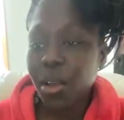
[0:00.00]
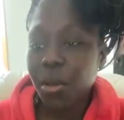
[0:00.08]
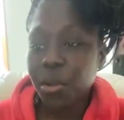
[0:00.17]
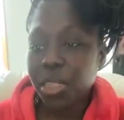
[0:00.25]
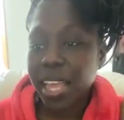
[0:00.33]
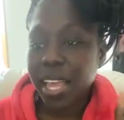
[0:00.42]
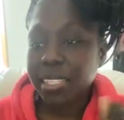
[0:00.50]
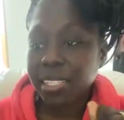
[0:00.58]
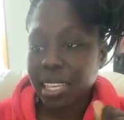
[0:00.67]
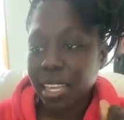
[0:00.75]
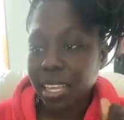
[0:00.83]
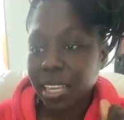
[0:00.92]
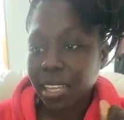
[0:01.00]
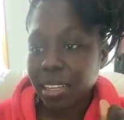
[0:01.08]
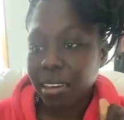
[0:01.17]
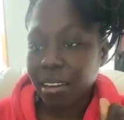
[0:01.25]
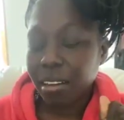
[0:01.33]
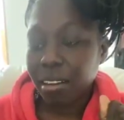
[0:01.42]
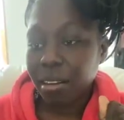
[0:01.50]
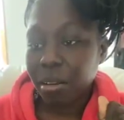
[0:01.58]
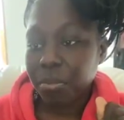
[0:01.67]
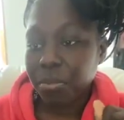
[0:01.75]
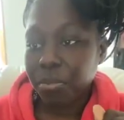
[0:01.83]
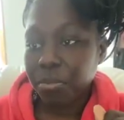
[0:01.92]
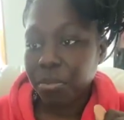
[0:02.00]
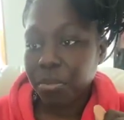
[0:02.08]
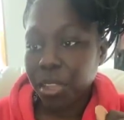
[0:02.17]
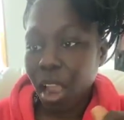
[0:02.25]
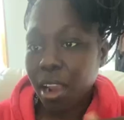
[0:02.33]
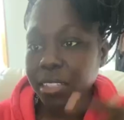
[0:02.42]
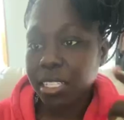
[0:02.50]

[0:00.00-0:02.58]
With that said, our